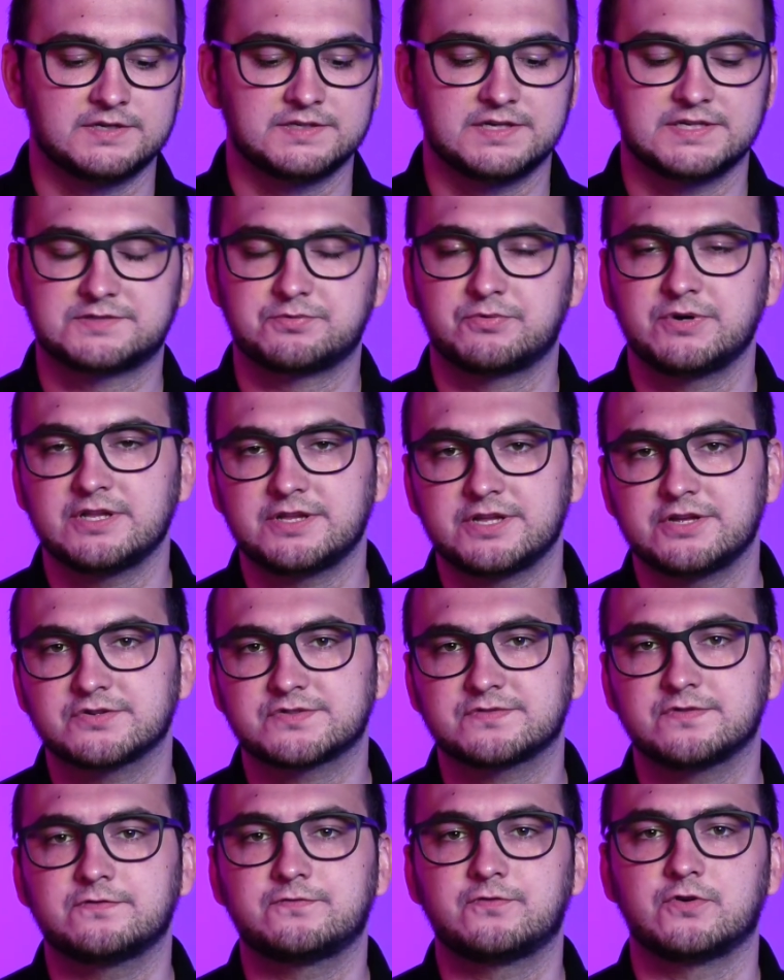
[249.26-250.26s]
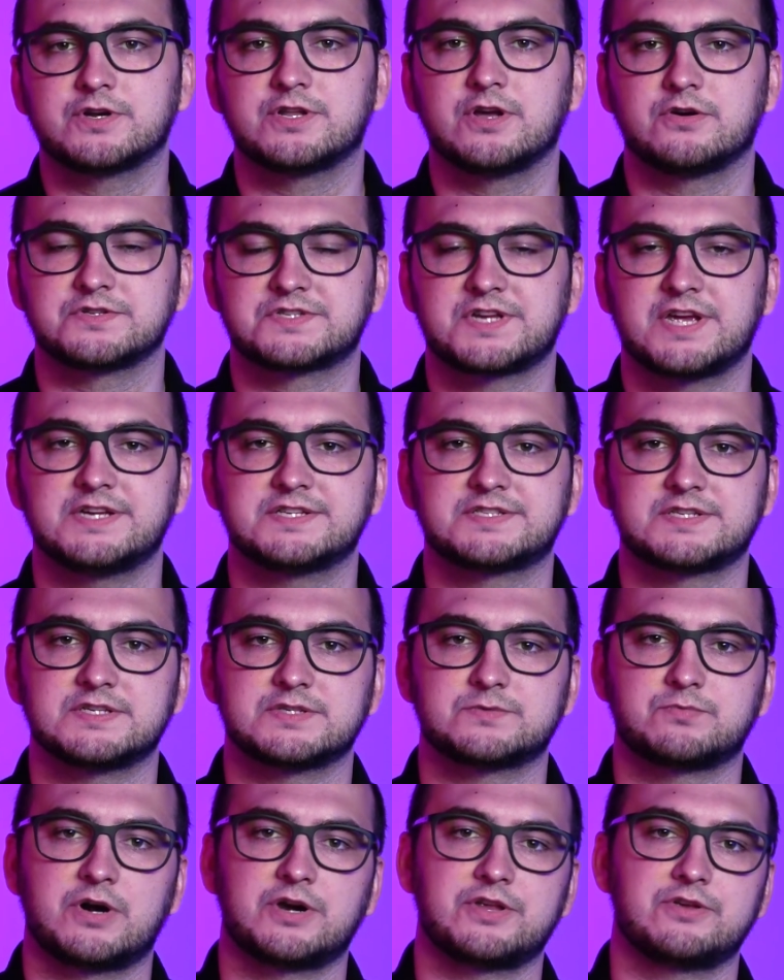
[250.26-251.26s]
It's really useful for those
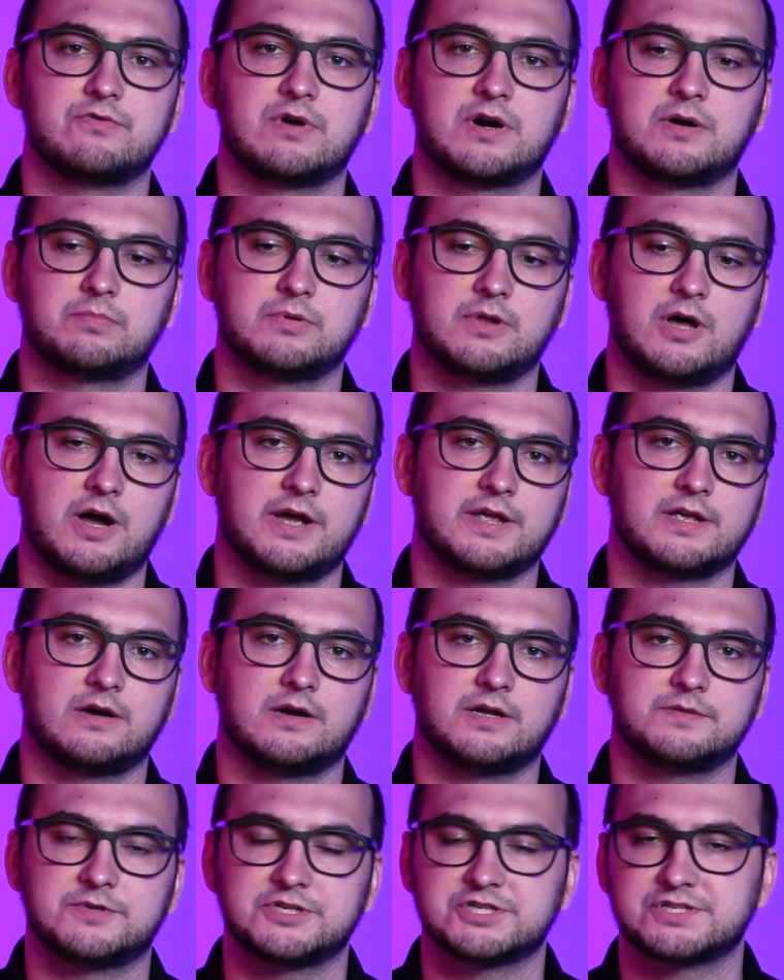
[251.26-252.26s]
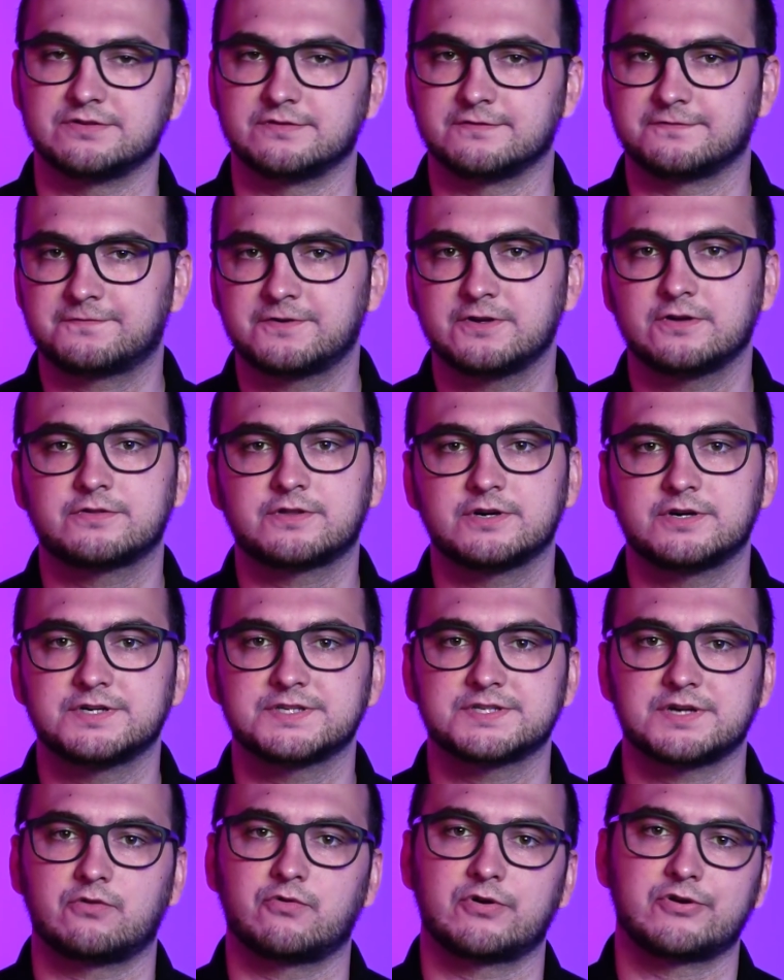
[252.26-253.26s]
cases where you are applying additional
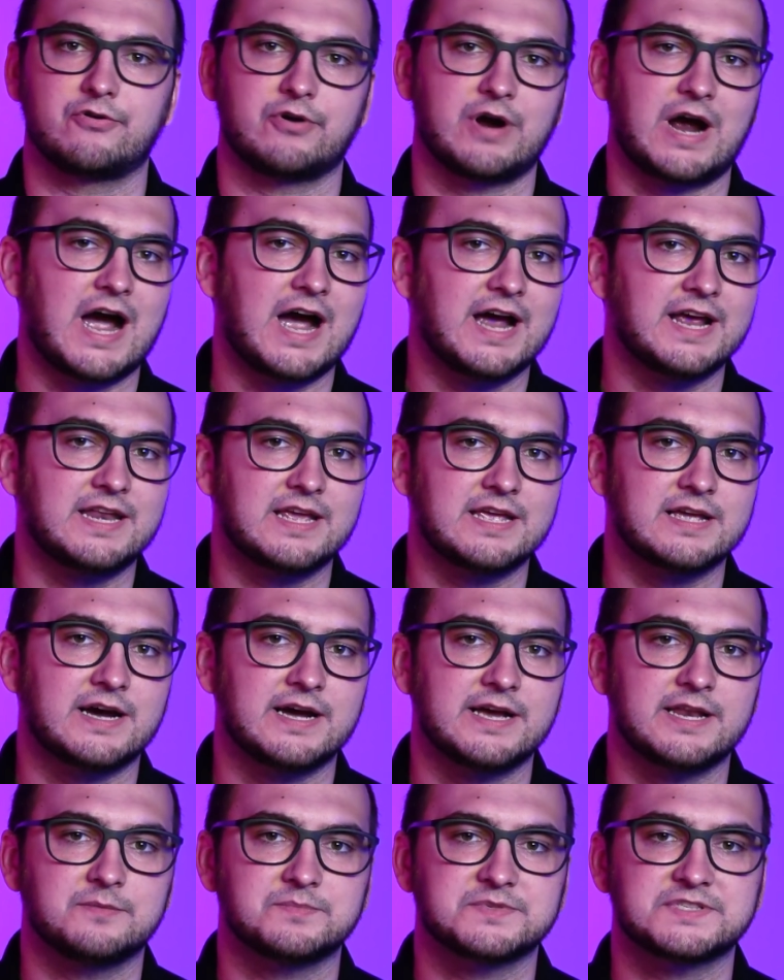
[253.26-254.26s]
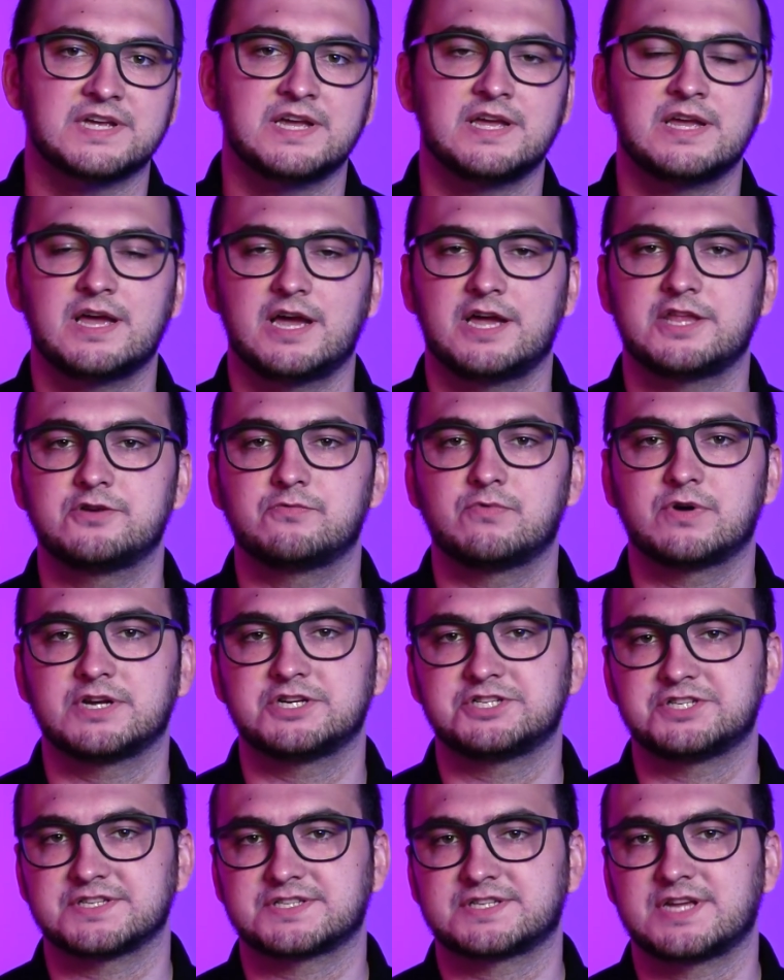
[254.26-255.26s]
filters or you're hiding items and you want to
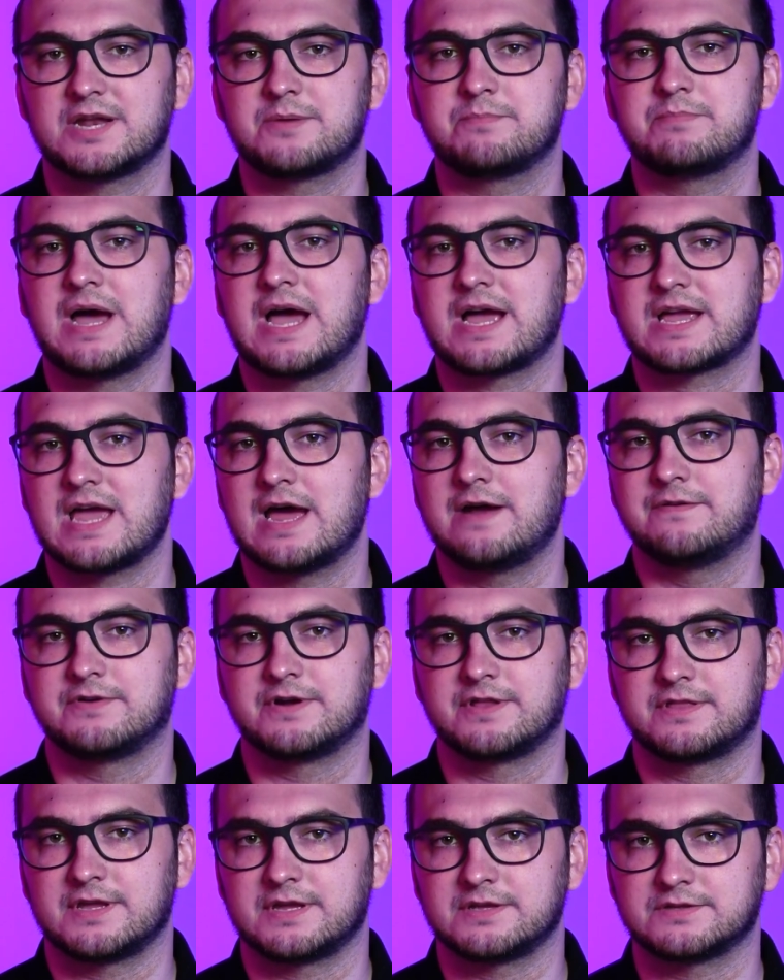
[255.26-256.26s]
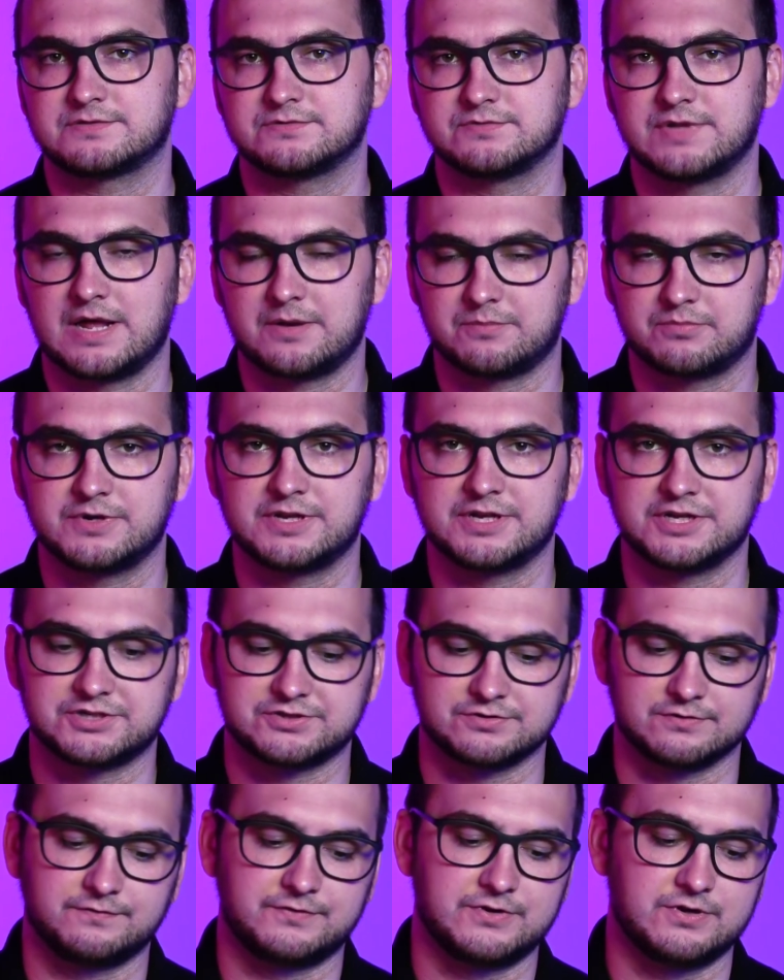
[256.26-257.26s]
just get back everything to that
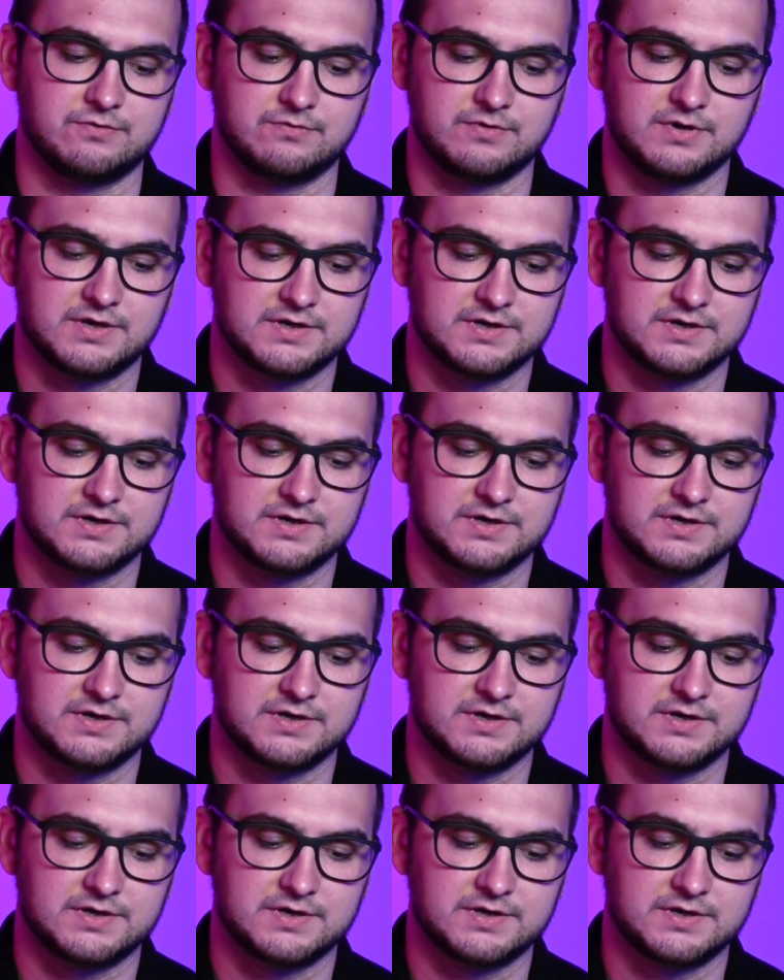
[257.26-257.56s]
initial view.